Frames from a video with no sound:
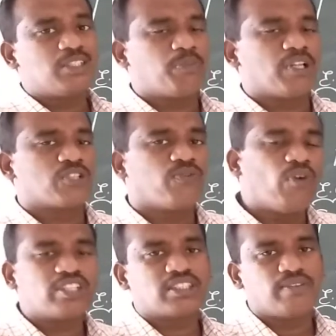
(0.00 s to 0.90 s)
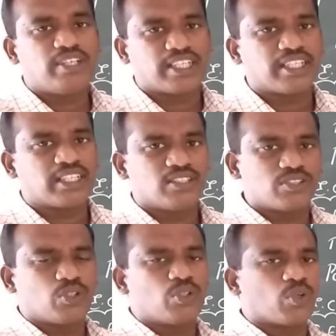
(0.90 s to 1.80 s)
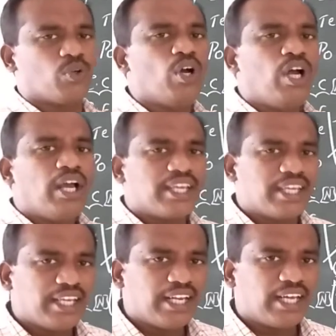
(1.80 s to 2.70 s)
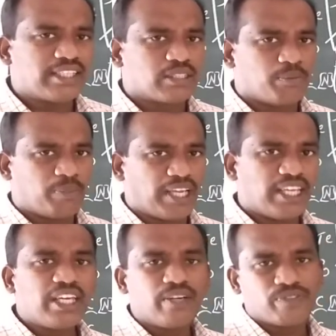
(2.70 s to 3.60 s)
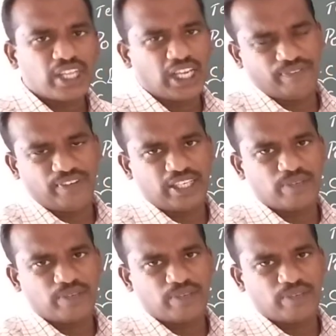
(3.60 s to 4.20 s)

plus 4 stability increases due to inert pair effect.